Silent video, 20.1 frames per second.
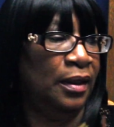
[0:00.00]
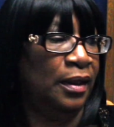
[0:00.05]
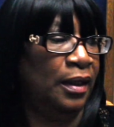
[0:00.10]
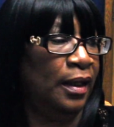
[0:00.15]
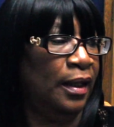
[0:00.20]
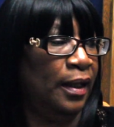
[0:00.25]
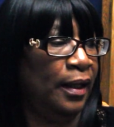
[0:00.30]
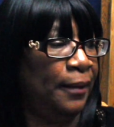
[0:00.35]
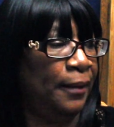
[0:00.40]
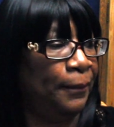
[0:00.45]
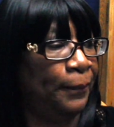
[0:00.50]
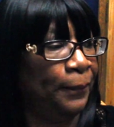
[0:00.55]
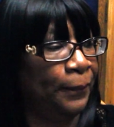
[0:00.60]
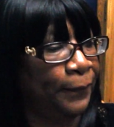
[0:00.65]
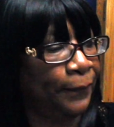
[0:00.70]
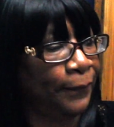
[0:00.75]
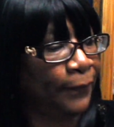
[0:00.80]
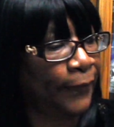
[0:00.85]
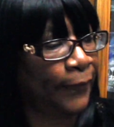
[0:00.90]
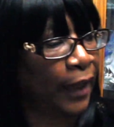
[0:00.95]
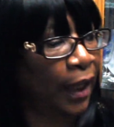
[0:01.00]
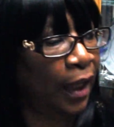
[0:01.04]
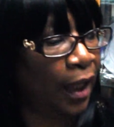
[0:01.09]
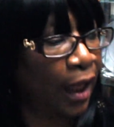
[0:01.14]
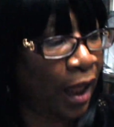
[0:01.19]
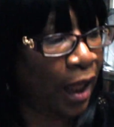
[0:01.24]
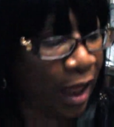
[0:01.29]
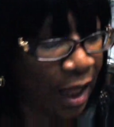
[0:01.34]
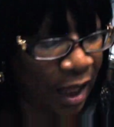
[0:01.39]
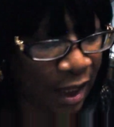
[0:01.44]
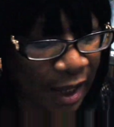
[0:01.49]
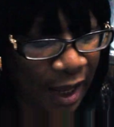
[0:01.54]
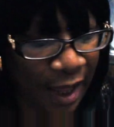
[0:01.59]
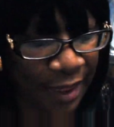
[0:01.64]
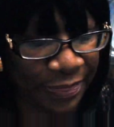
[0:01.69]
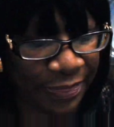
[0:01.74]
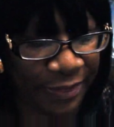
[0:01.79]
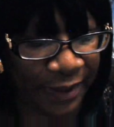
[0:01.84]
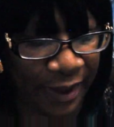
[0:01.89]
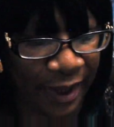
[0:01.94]
And
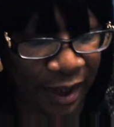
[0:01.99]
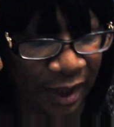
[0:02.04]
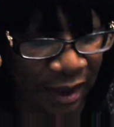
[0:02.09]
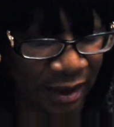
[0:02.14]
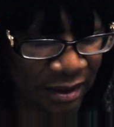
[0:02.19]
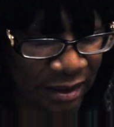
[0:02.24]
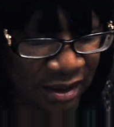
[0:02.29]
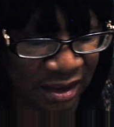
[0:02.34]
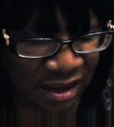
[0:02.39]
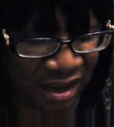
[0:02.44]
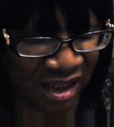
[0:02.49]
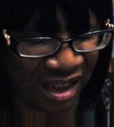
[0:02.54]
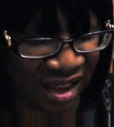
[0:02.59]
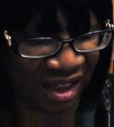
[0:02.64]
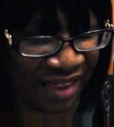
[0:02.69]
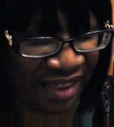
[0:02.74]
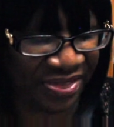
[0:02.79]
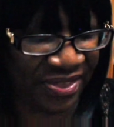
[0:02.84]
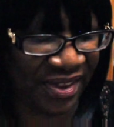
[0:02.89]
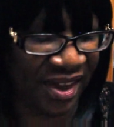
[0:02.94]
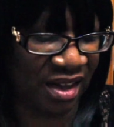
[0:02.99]
got that. And I